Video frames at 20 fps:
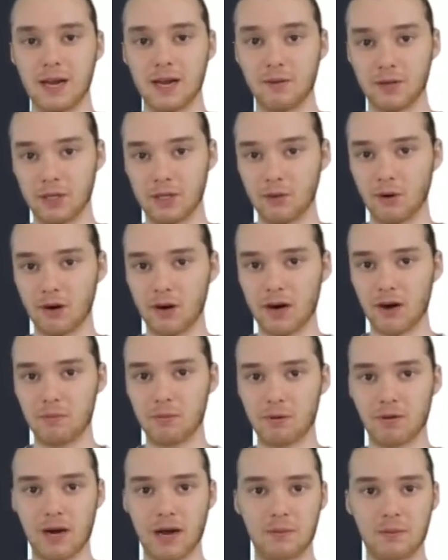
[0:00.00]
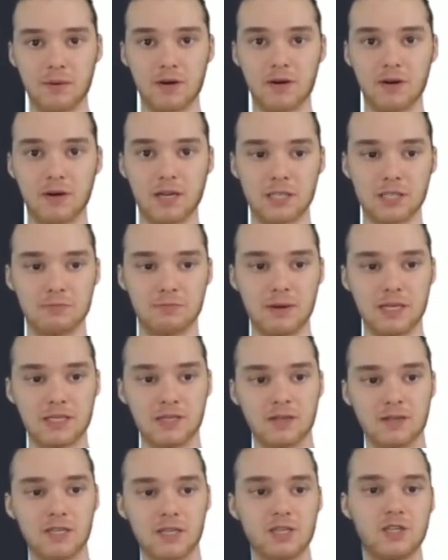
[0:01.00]
Now, a URL parameter is
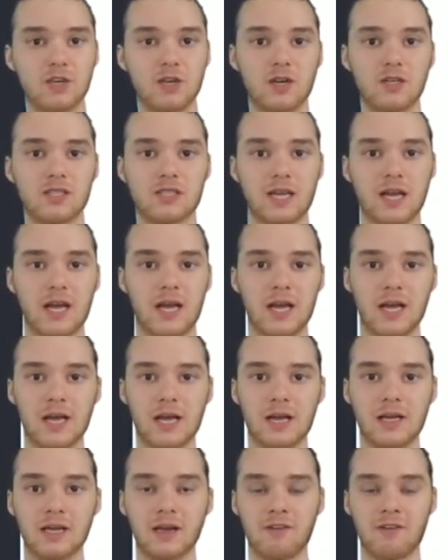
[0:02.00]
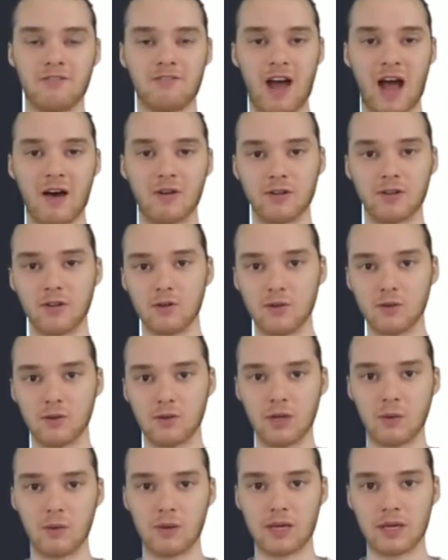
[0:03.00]
basically just a value
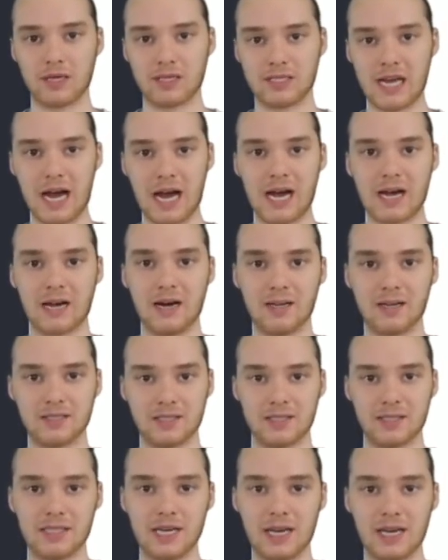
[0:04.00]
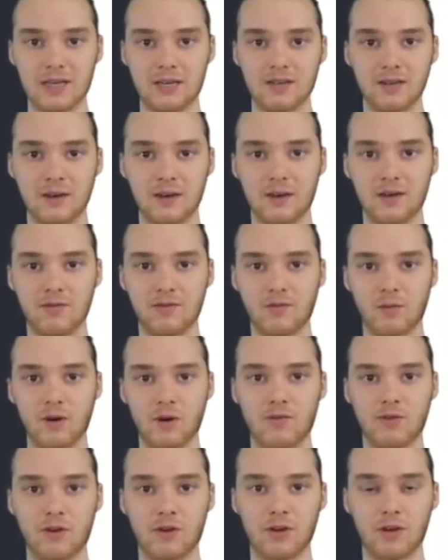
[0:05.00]
that we can tack on to the end of
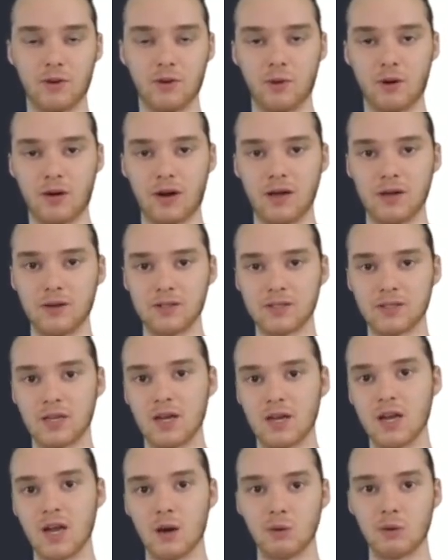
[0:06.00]
one of our URLs,